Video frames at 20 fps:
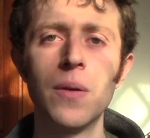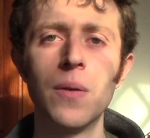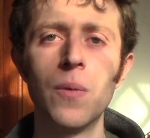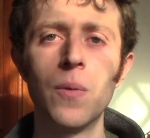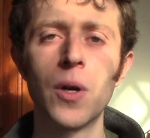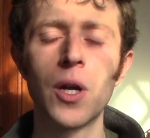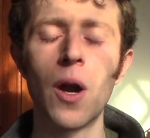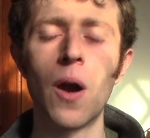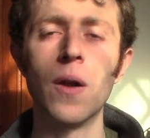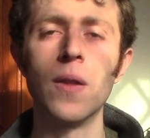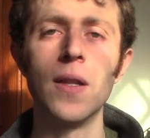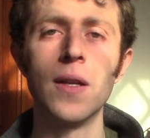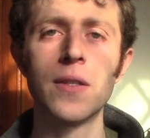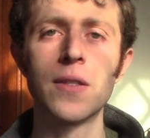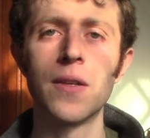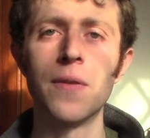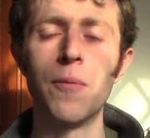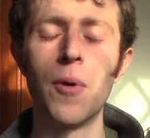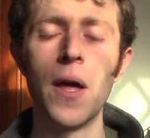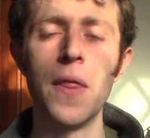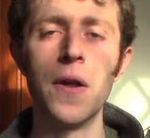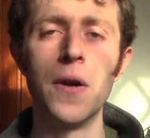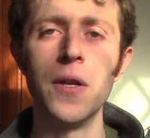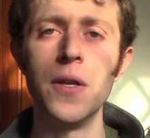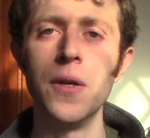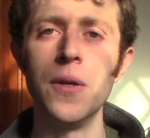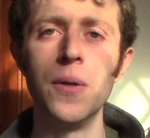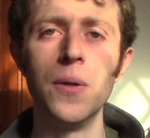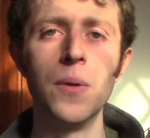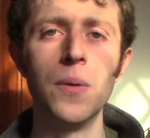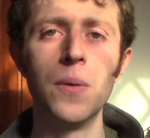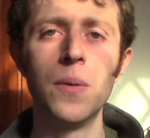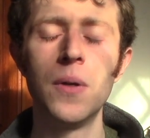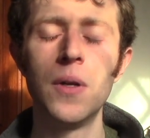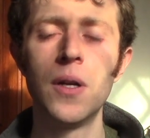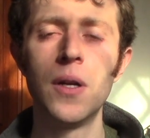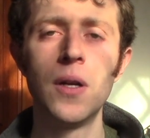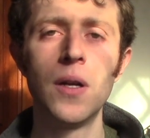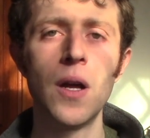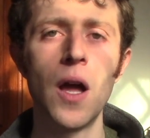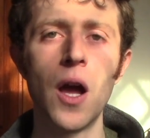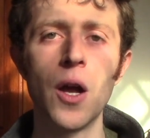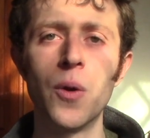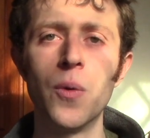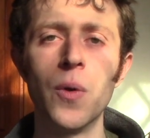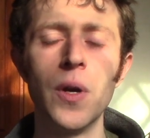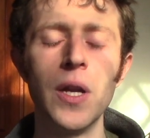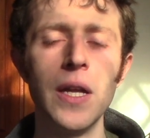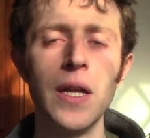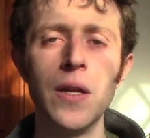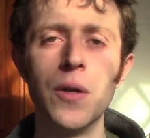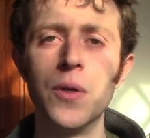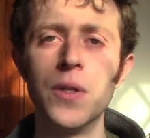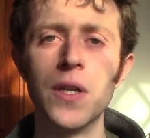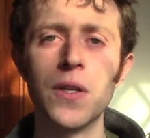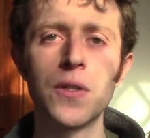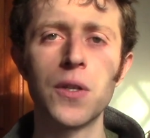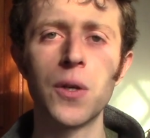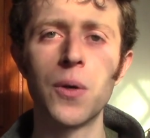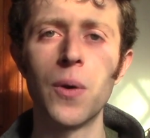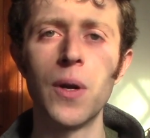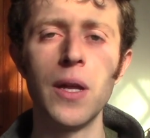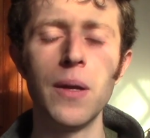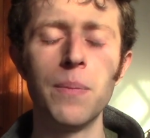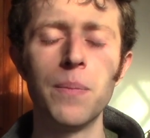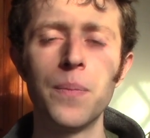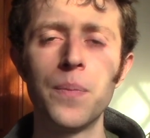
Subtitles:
regardless of whether you agree or disagree.